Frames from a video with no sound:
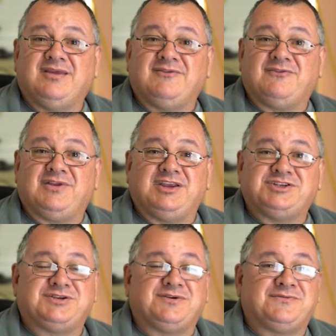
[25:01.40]

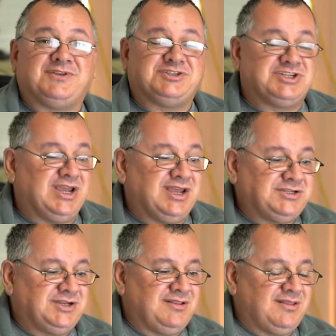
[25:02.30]
finished off the
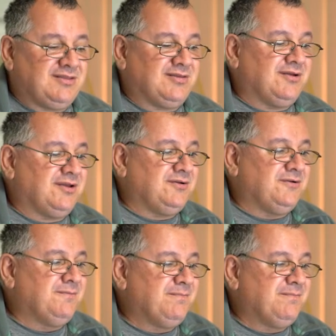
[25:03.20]
charging cycle.